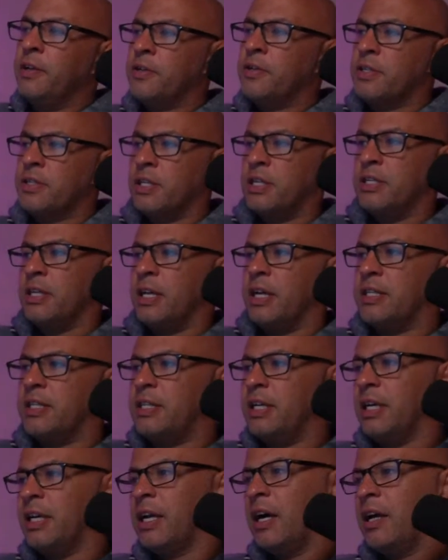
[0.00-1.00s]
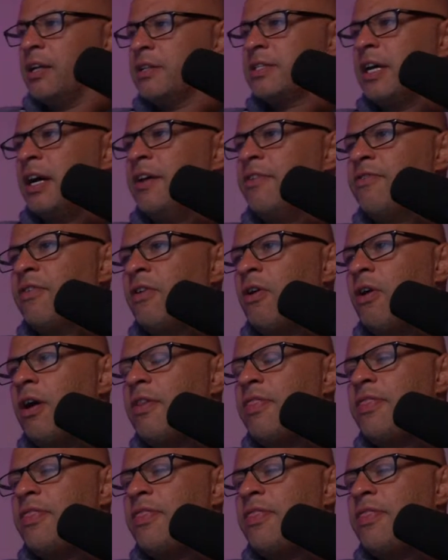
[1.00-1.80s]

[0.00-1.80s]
Says Atik Altaf. I